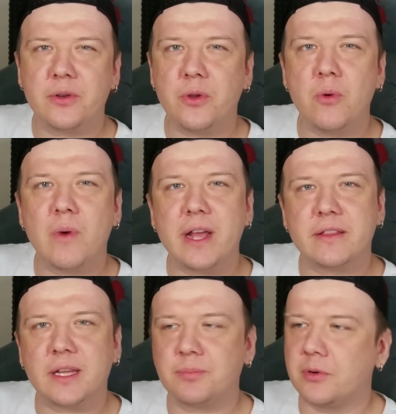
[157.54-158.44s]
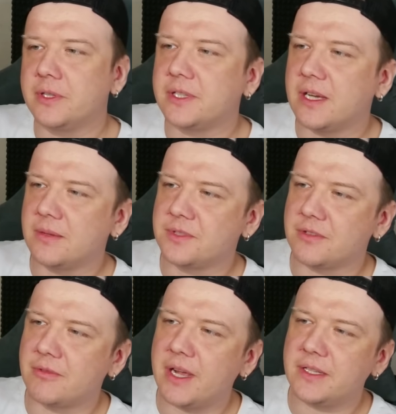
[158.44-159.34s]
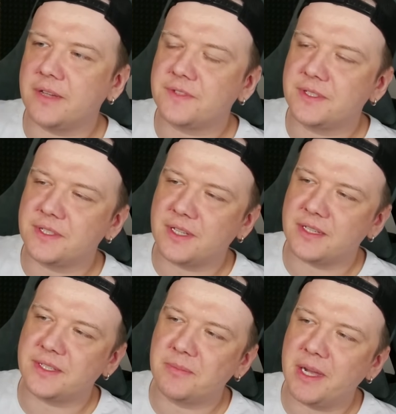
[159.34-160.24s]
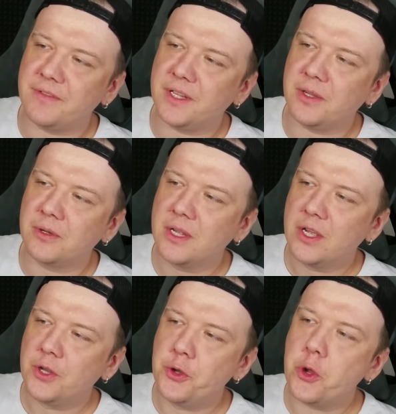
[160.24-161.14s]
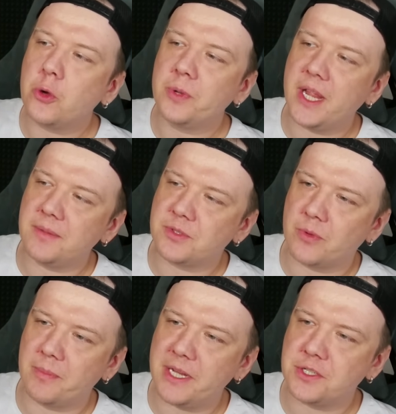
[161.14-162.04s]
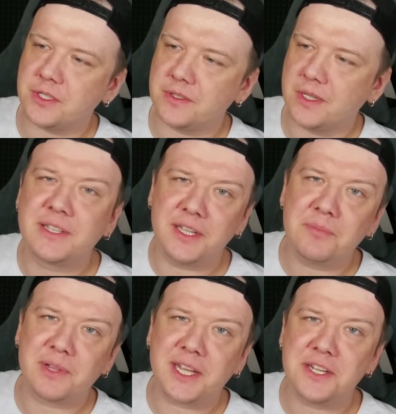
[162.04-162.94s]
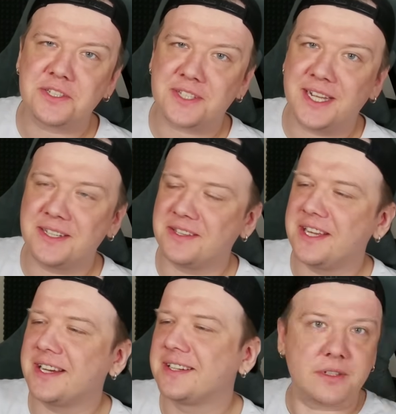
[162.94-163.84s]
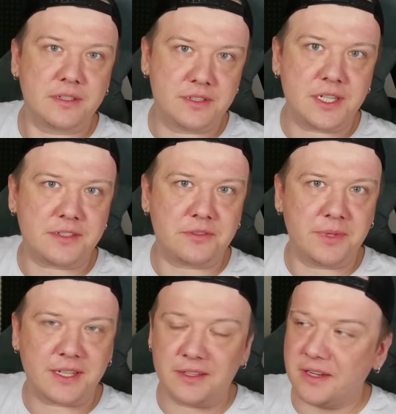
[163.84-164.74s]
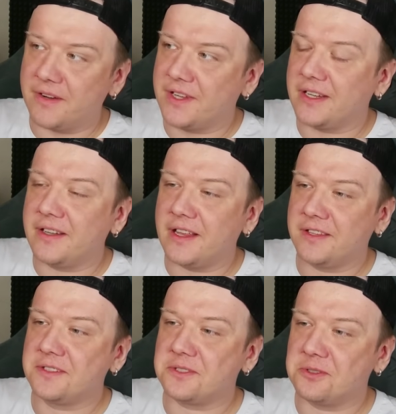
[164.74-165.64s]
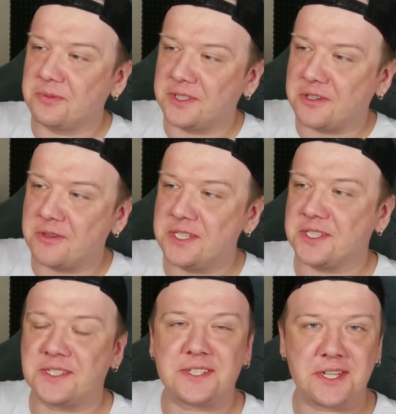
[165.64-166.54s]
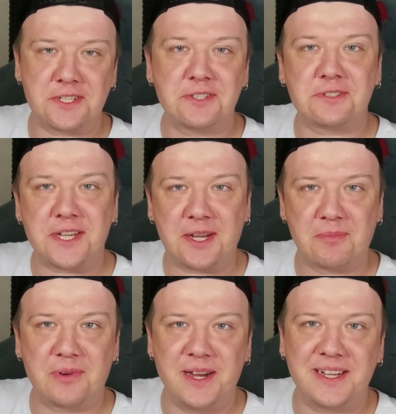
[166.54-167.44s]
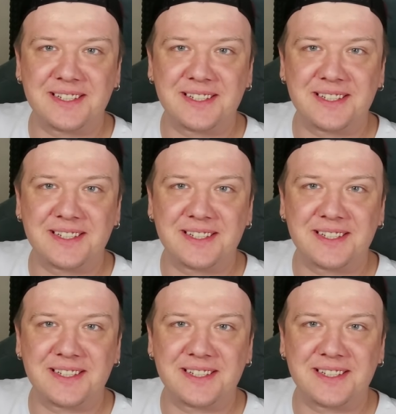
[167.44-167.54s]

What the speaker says: don't know why that point comes right after discussing my video. No names were mentioned, but the implication's kinda there. Just to be clear, I've got nothing to do with Cringe's decision to take a break,